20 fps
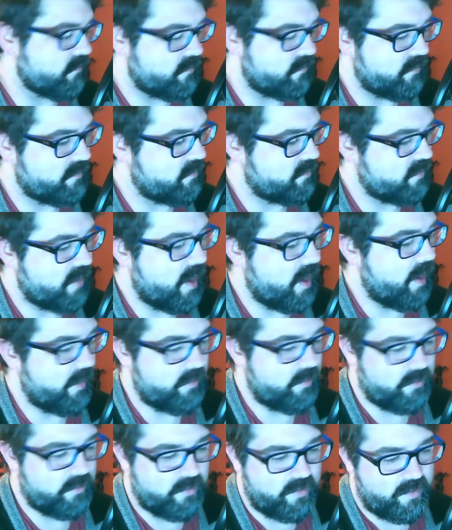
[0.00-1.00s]
It's
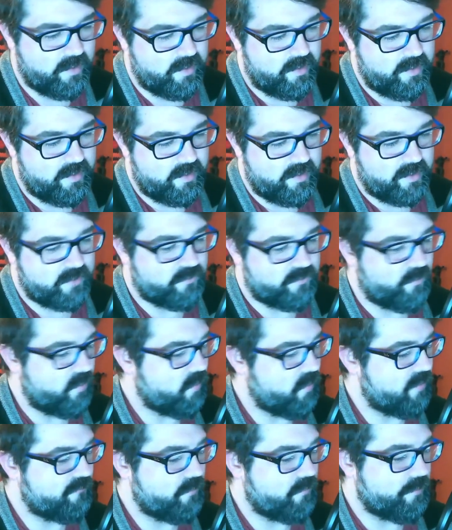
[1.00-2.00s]
not. It's
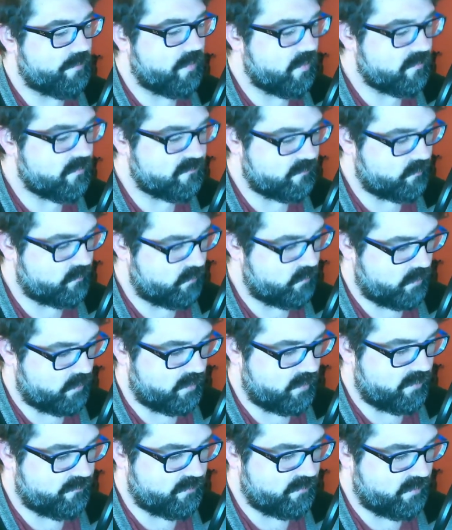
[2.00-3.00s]
more of a personal
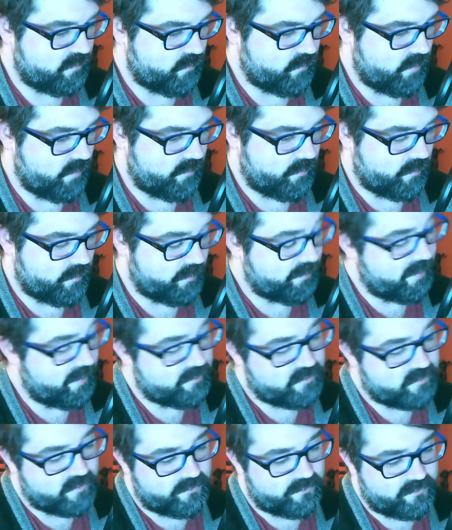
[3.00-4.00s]
journey for these people. And
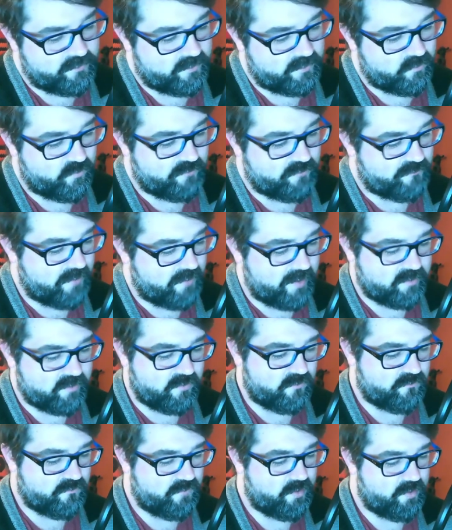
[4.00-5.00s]
that's something that's
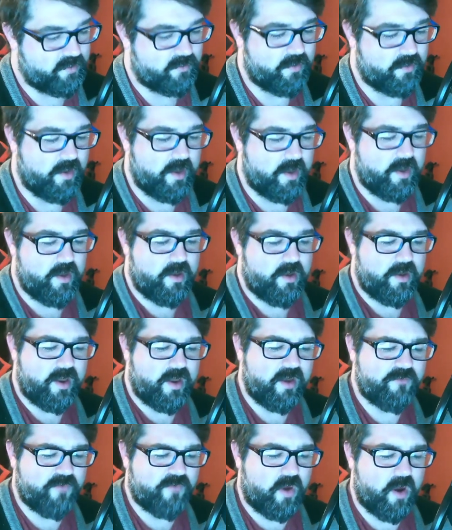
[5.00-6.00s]
reflective in
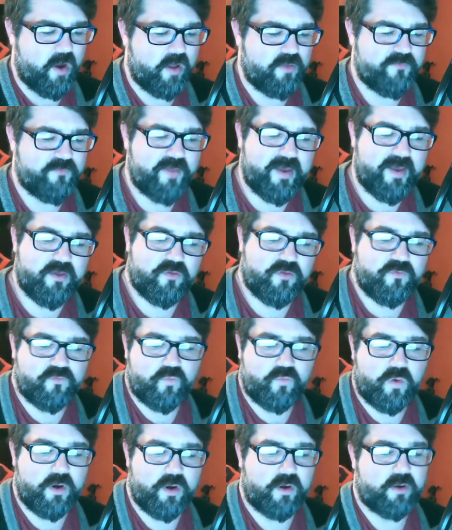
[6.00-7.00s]
kind of all of Ascher's
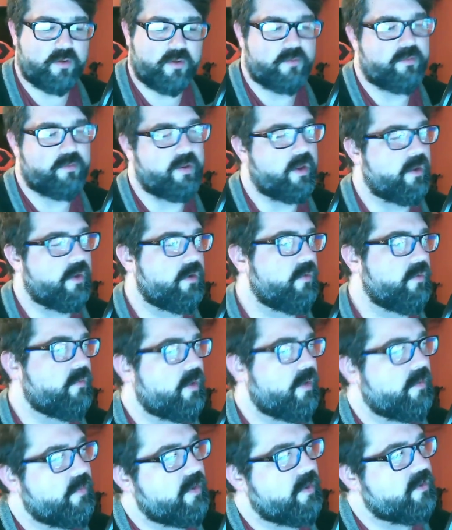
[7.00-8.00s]
work. Like I
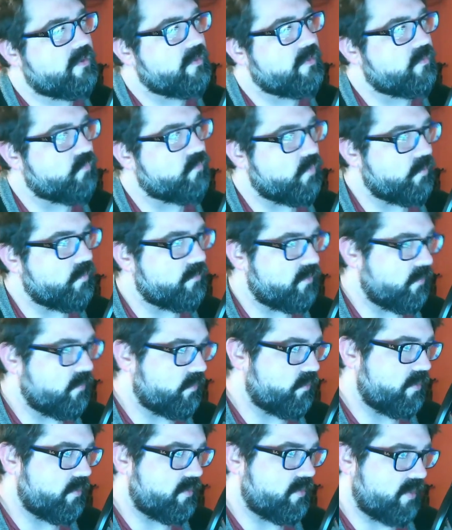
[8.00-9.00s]
mentioned, Room
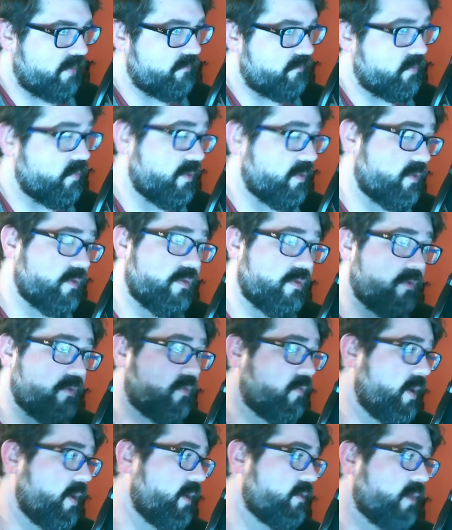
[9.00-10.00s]
237, which is a
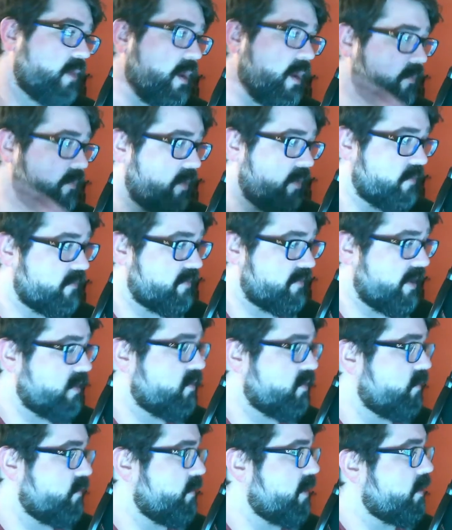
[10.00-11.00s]
great documentary. It
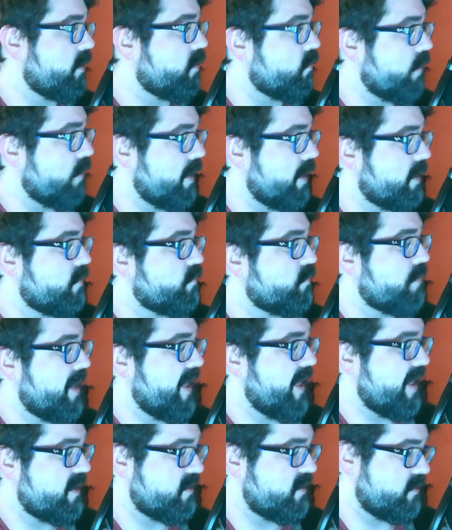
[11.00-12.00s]
actually make a great
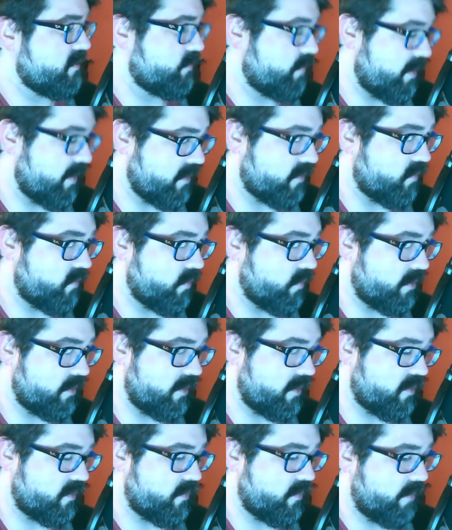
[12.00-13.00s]
companion piece to A
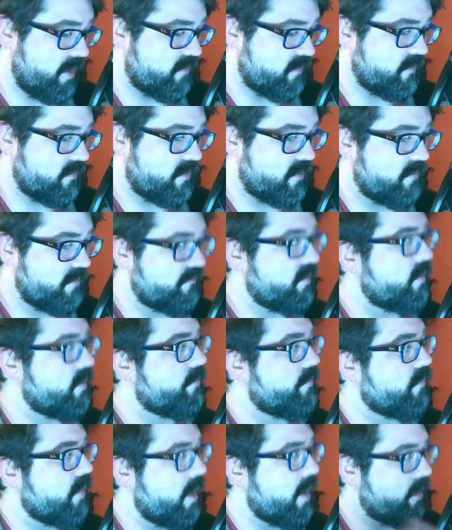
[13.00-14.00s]
Glitch in the Matrix in a very
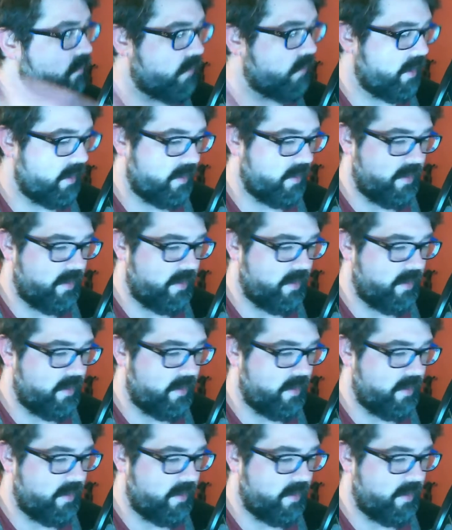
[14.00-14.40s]
broad way.